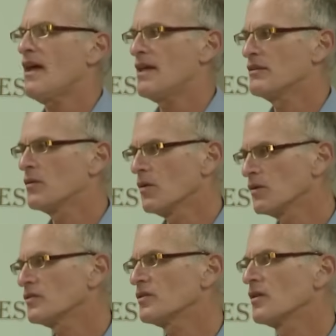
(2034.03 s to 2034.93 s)
and it
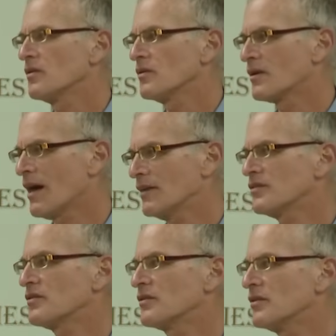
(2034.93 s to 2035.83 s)
also
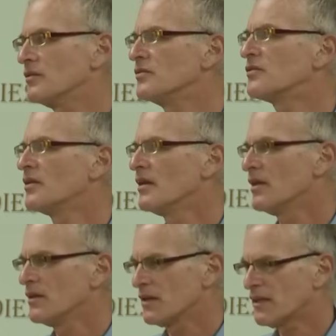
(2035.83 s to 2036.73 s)
constitutes
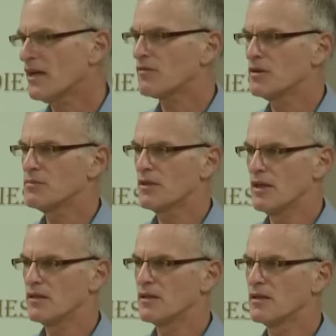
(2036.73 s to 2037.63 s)
the Kerry plan.